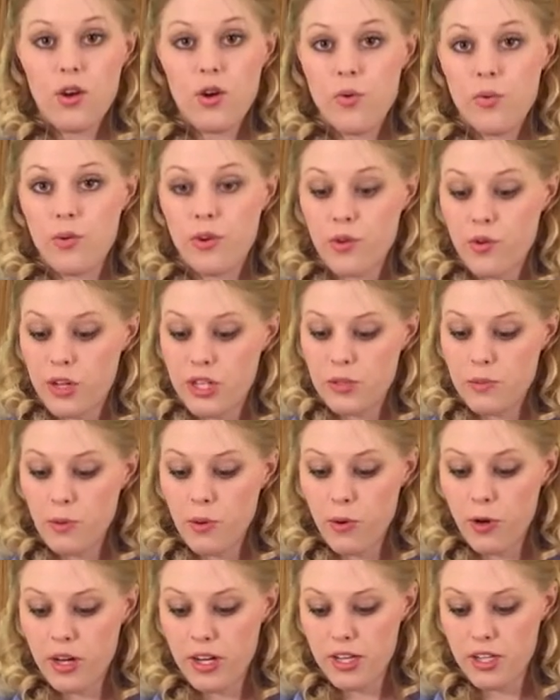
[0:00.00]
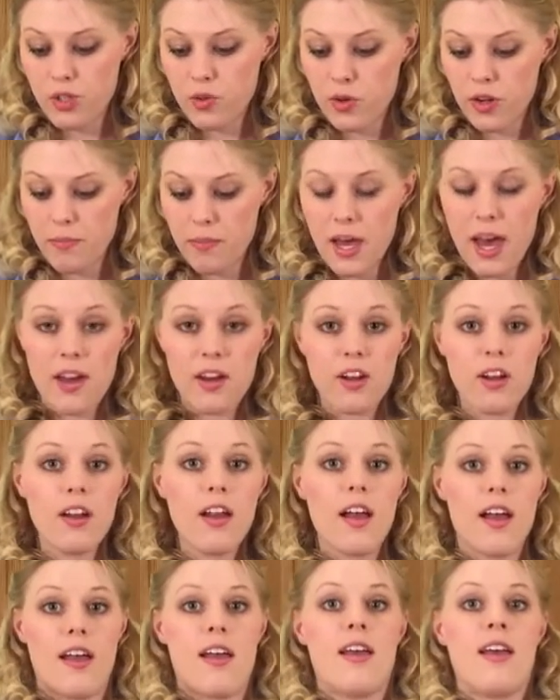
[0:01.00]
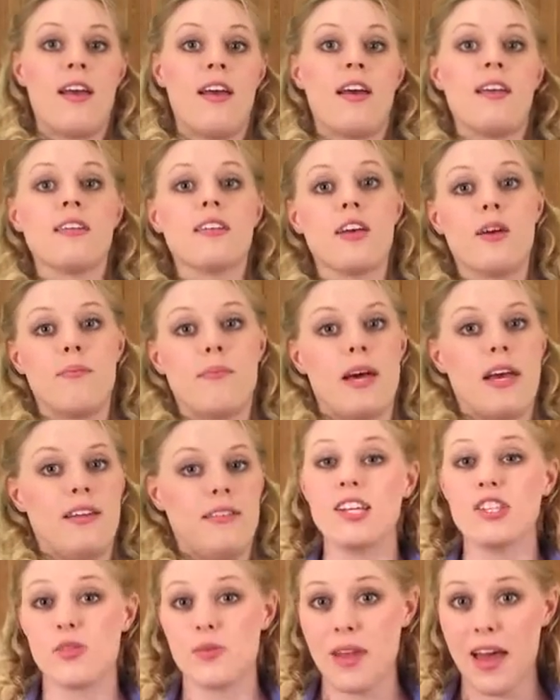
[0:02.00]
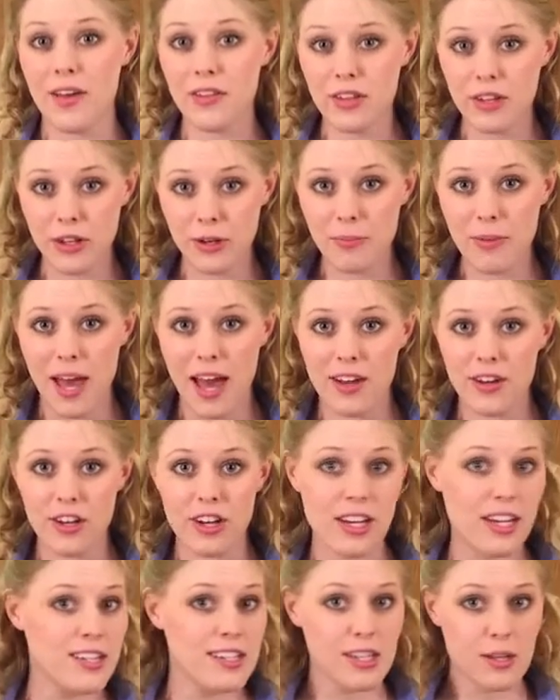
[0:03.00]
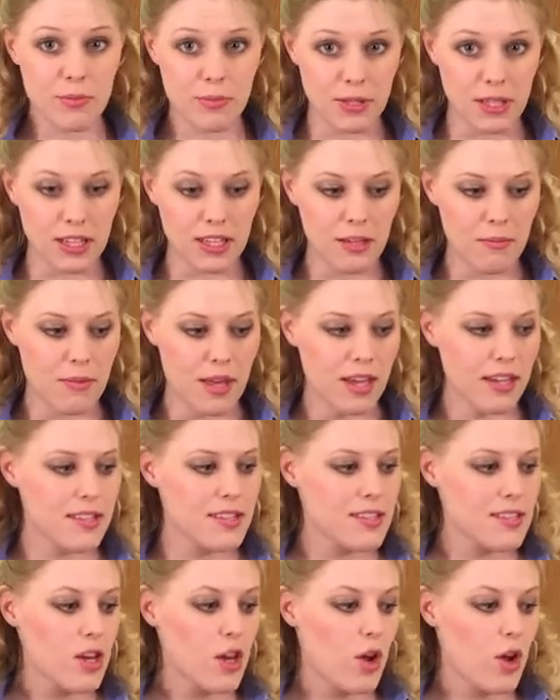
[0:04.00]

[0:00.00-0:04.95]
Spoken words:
we're going to pour it into our batter and combine. So now that your batter is completely mixed,